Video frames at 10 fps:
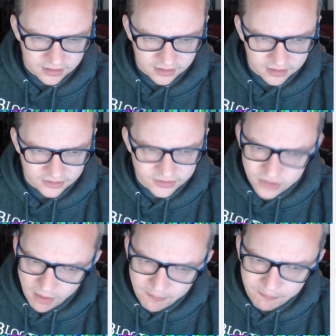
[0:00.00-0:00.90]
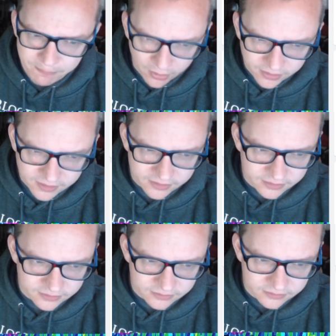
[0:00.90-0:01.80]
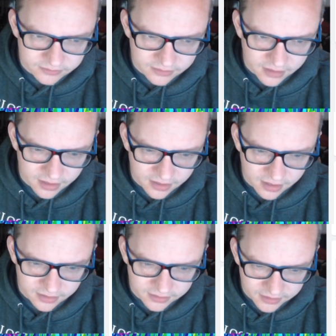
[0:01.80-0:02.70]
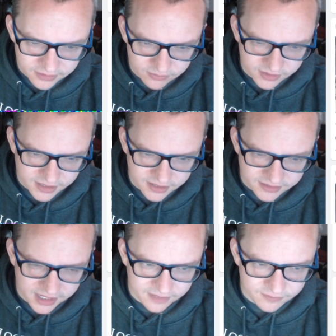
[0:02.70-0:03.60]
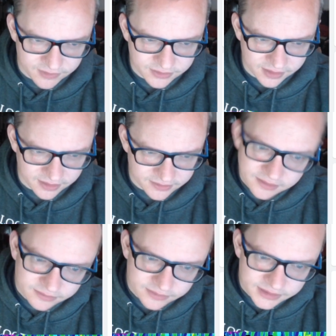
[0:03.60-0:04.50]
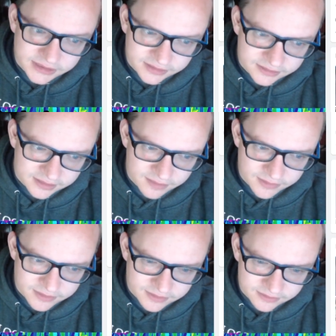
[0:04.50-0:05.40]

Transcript: Is this all burnt? That's on canvas. Okay, is this on canvas?